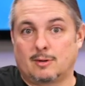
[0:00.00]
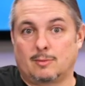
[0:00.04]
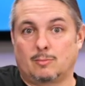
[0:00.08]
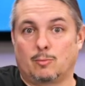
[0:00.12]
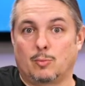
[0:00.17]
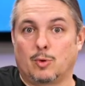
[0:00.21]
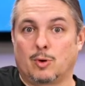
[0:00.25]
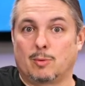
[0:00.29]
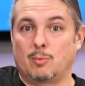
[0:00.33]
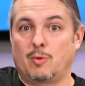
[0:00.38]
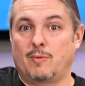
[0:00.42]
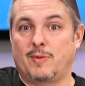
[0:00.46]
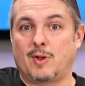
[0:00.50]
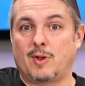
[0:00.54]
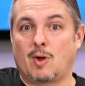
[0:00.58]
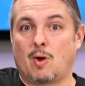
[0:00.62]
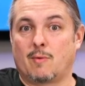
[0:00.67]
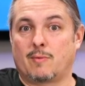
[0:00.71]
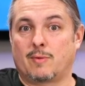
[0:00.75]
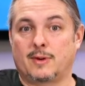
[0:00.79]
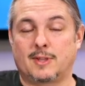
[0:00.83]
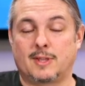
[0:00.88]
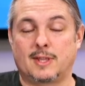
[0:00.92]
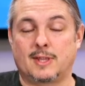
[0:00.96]
we're moving
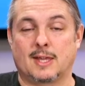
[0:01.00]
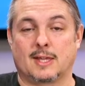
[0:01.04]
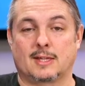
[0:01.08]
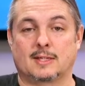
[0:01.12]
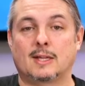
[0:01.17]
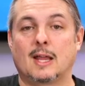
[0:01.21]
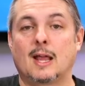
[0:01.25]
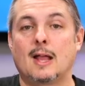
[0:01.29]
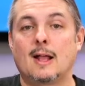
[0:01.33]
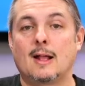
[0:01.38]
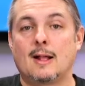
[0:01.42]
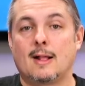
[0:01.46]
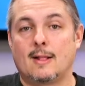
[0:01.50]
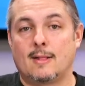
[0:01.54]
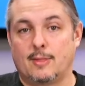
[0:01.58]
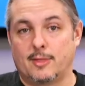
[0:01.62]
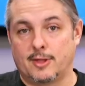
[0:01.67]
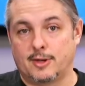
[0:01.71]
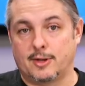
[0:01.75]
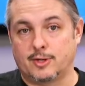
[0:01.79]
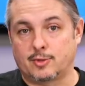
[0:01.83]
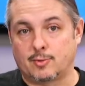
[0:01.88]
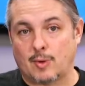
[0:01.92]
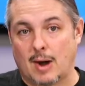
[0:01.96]
over to this
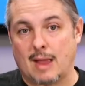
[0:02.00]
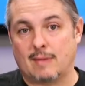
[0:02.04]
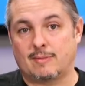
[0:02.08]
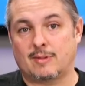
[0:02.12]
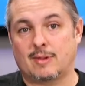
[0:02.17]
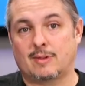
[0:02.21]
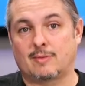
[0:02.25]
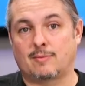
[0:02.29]
the driving